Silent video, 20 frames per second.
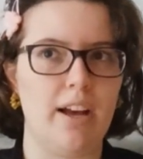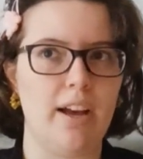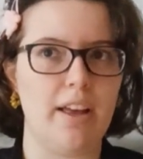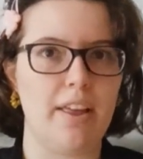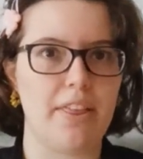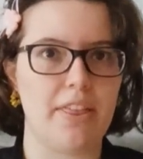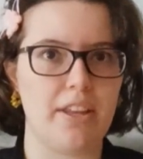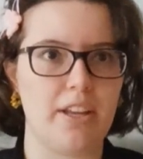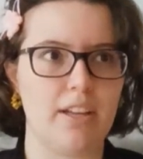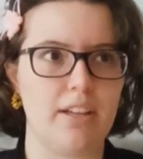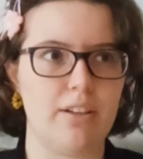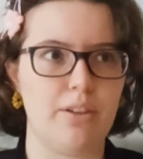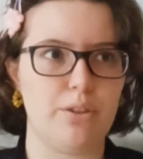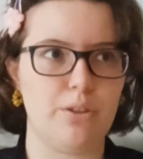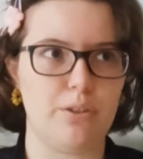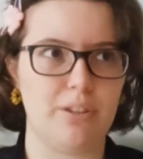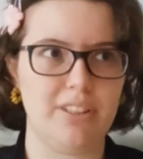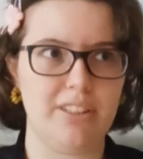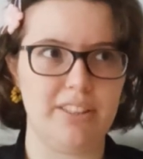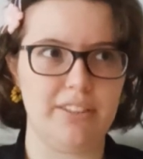I think,
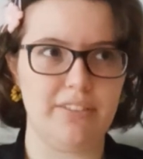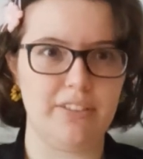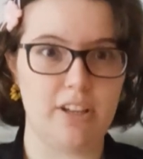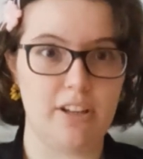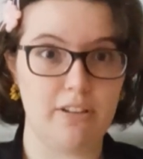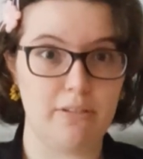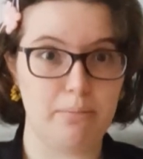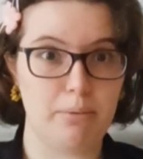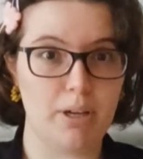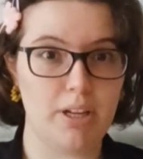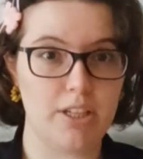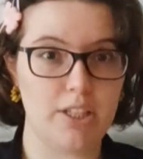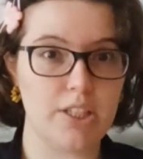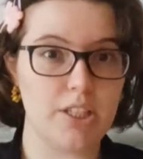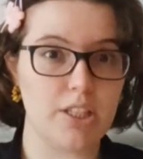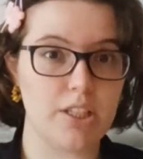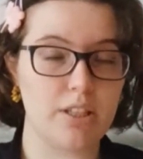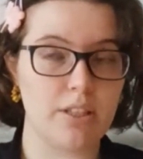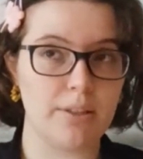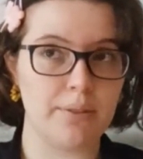25
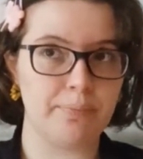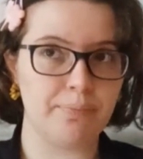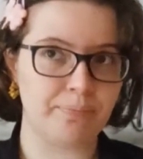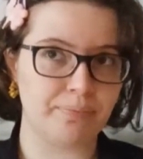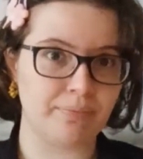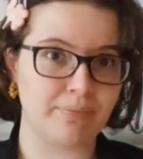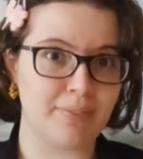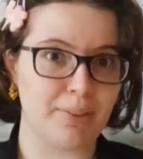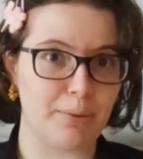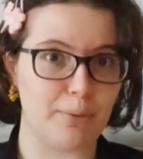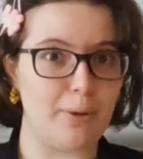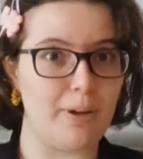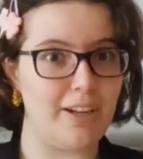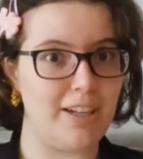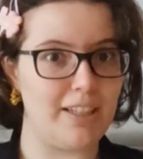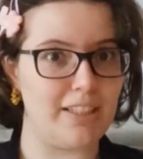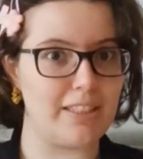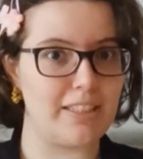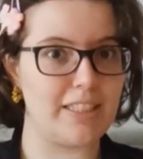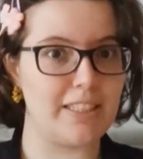pages,
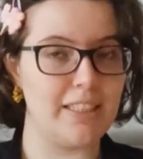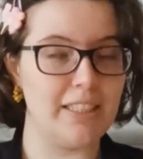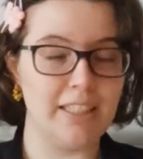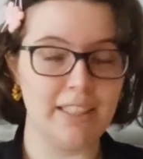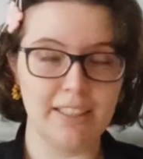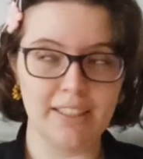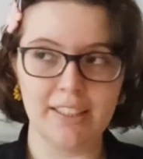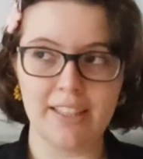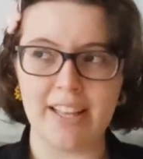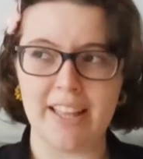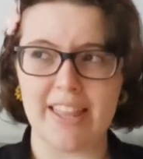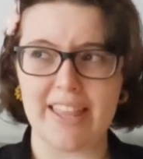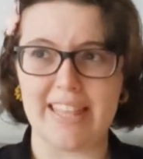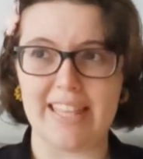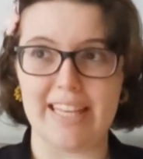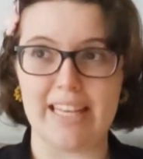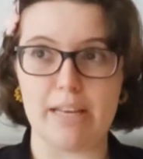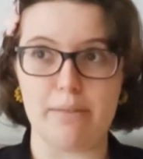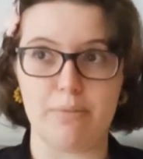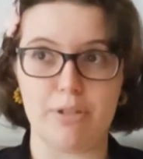whilst
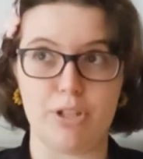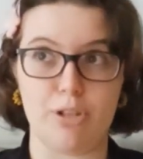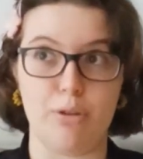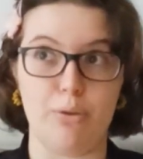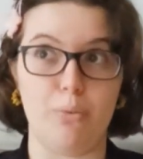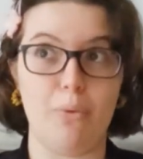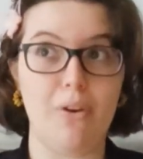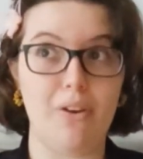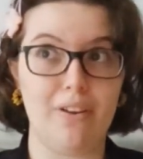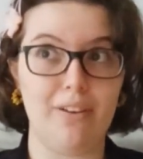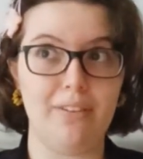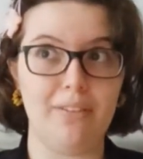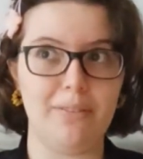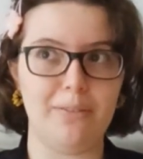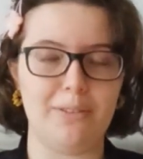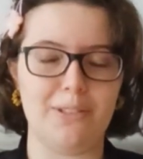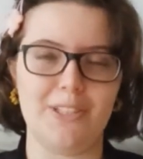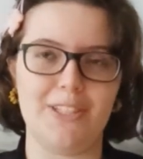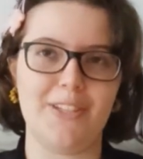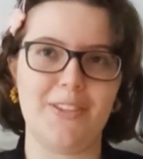the episode 1
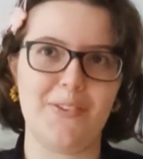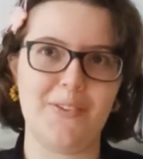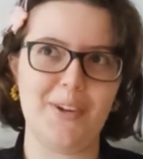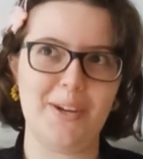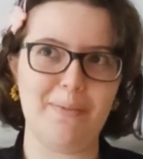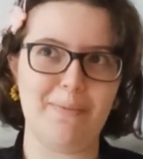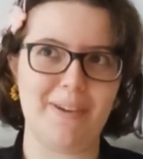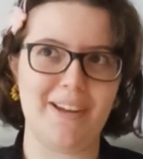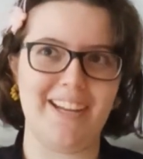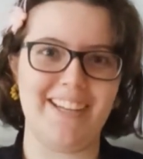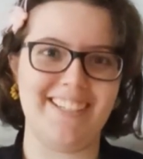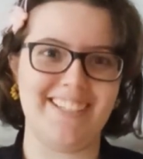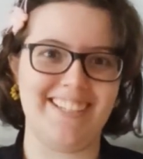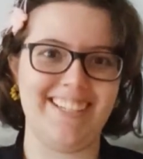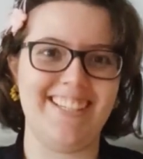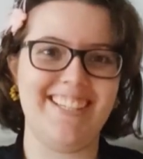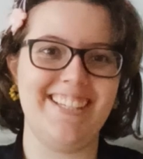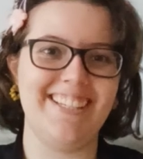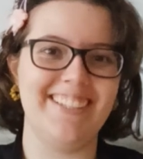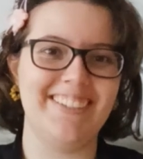was 3
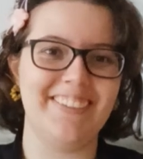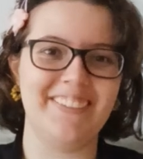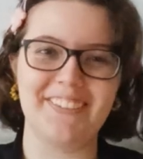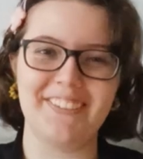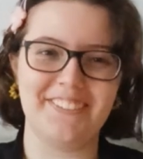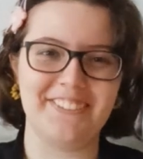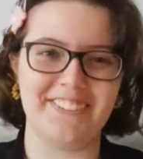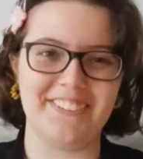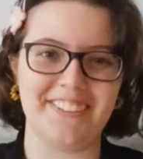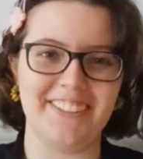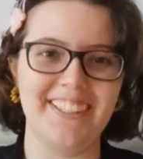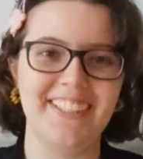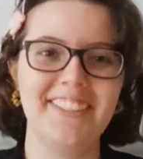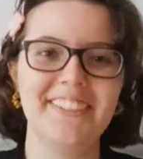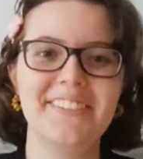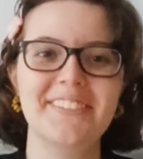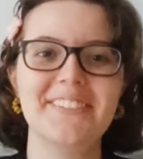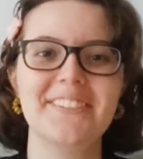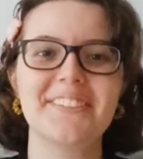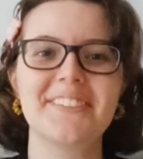pages or 4.
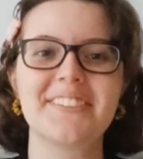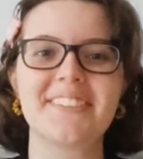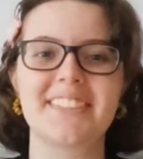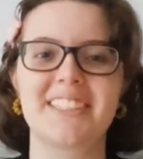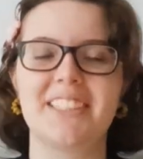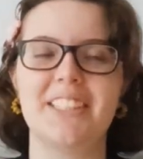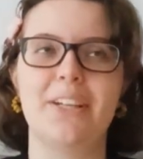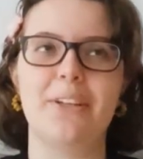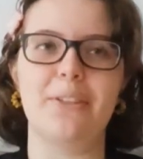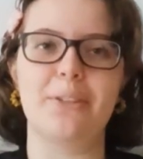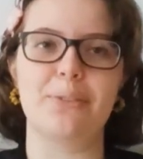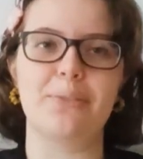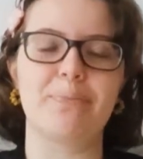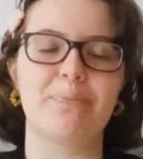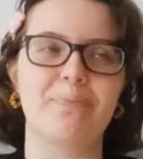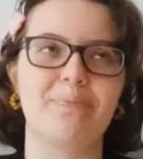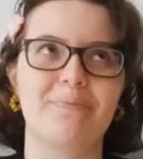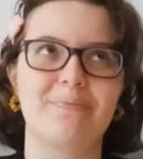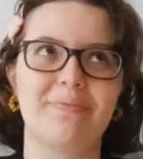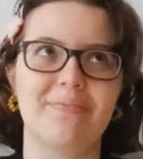So
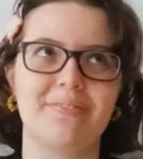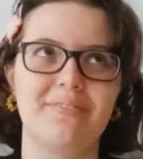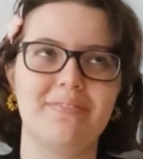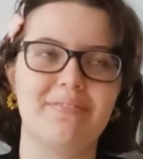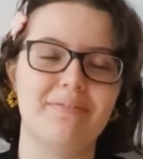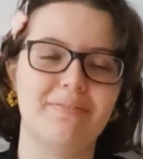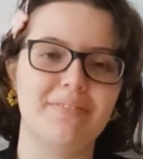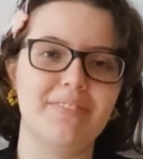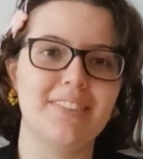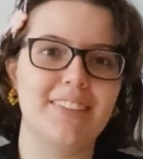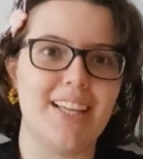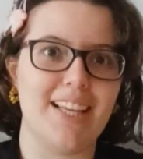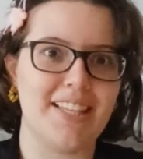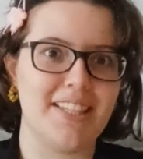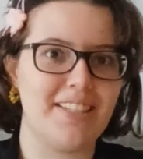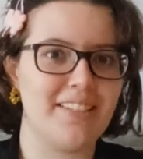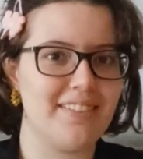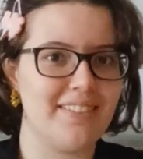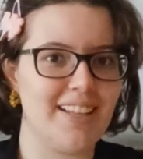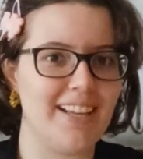
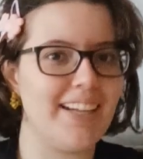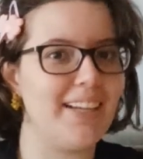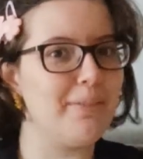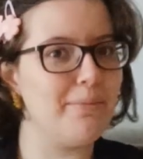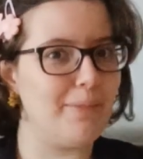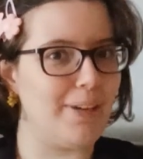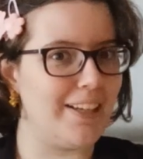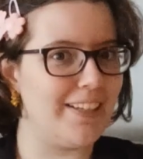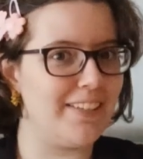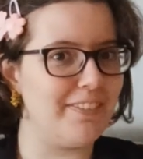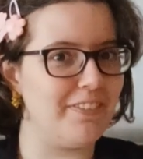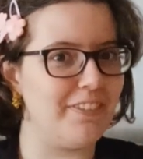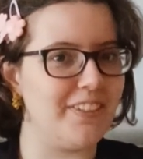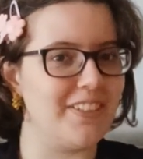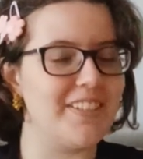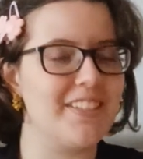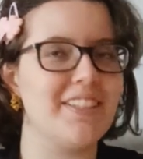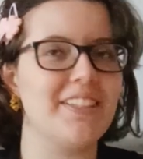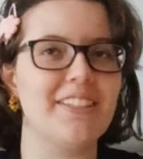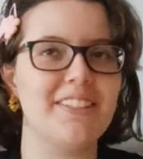that's like a big
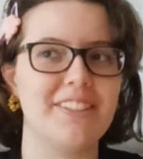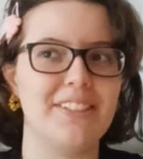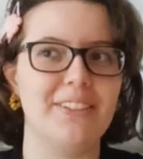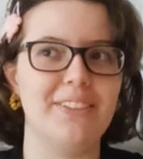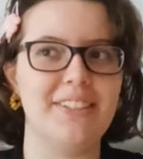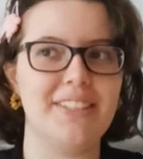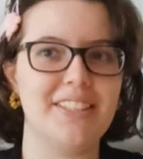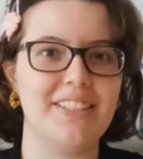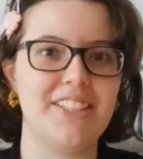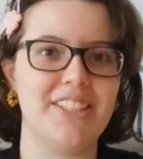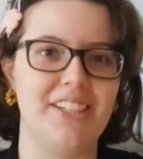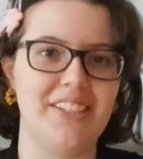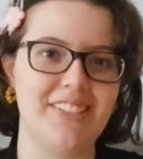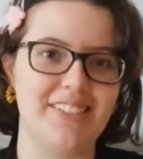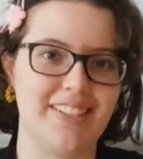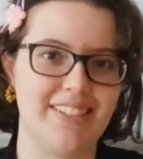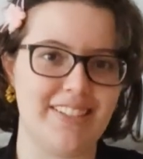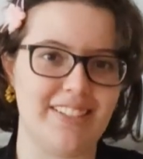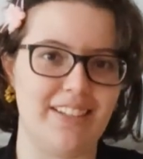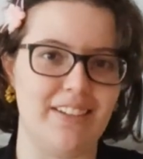difference. So it
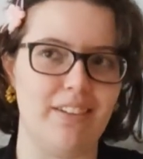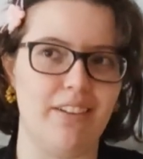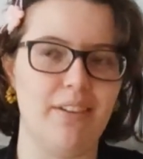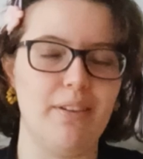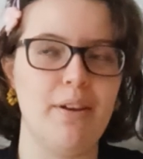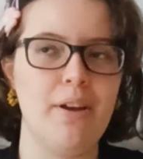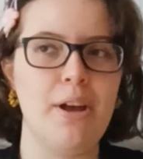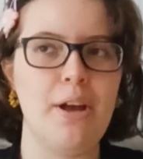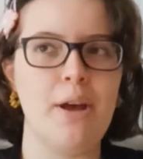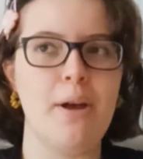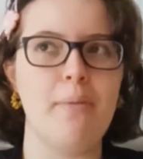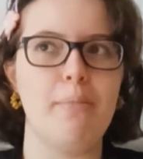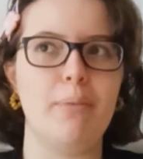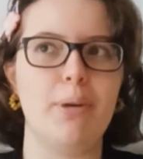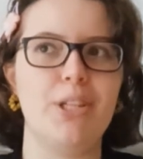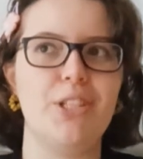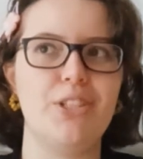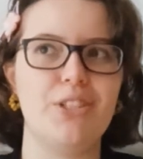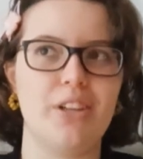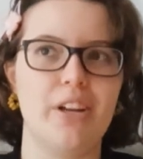changes a lot.
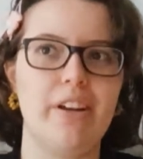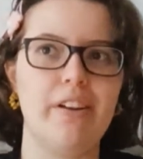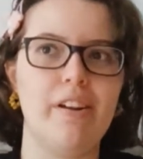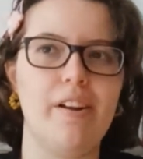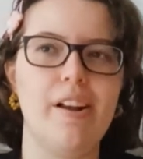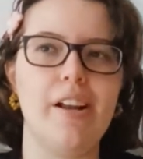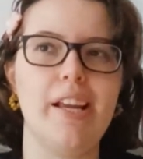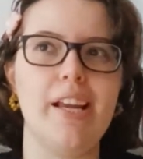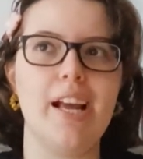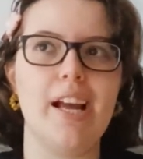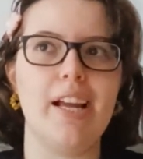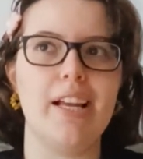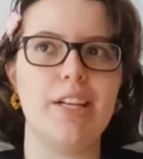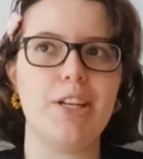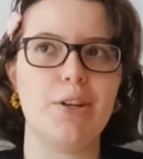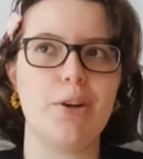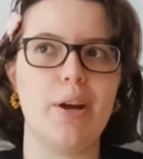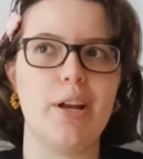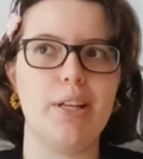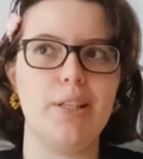But generally I
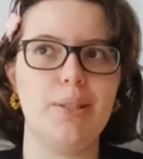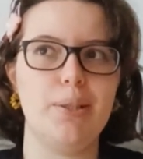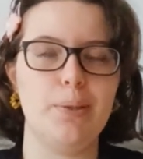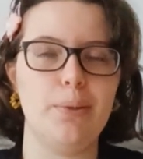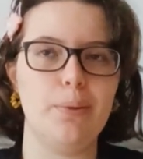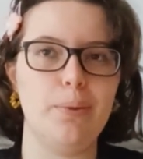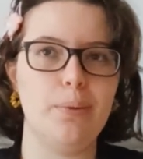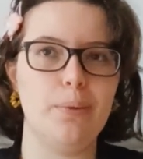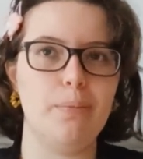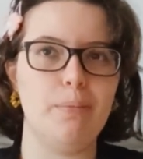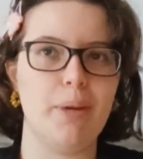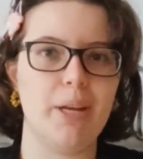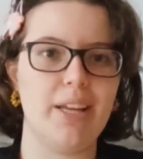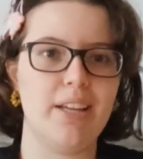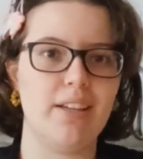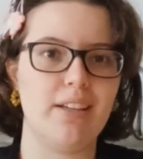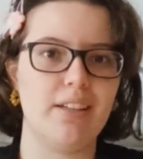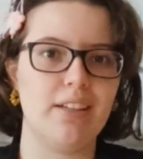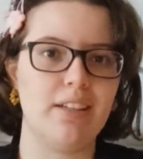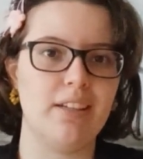try to
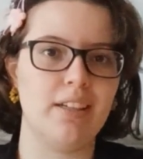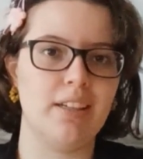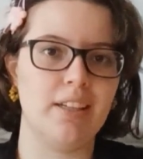make